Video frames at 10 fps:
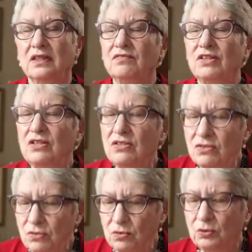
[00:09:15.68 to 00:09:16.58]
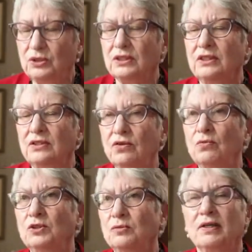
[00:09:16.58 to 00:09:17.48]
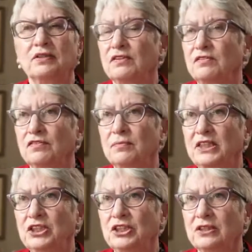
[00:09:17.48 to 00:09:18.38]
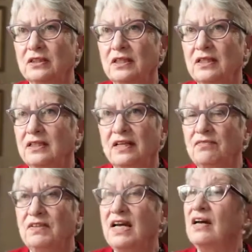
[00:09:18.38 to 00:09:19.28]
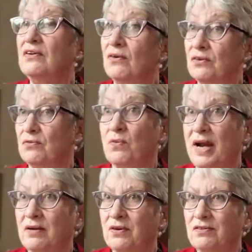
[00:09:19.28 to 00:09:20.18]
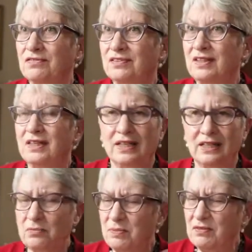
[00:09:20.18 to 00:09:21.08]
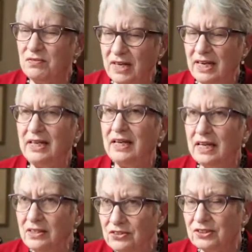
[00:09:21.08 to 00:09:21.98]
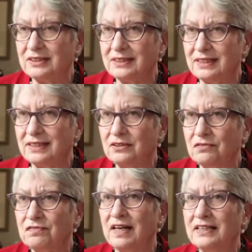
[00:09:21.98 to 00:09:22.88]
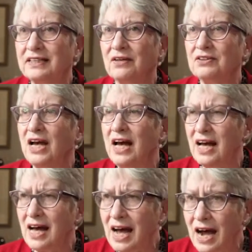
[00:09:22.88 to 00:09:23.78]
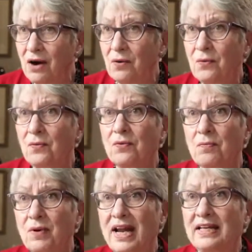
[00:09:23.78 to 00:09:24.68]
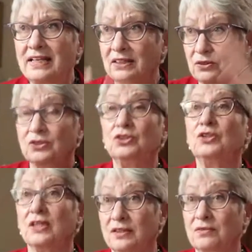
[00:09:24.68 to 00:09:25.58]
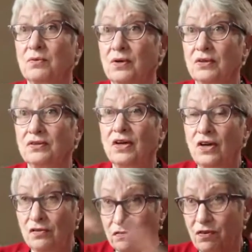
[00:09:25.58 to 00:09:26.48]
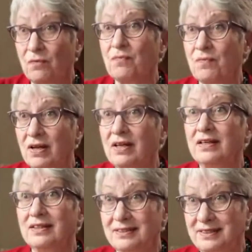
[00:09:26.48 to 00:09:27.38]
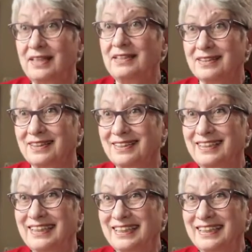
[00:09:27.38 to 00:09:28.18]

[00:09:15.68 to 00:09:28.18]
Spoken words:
that we lose an enormous amount of information that we are not aware of. And it'd be really interesting to find out how the brain can construct the world from data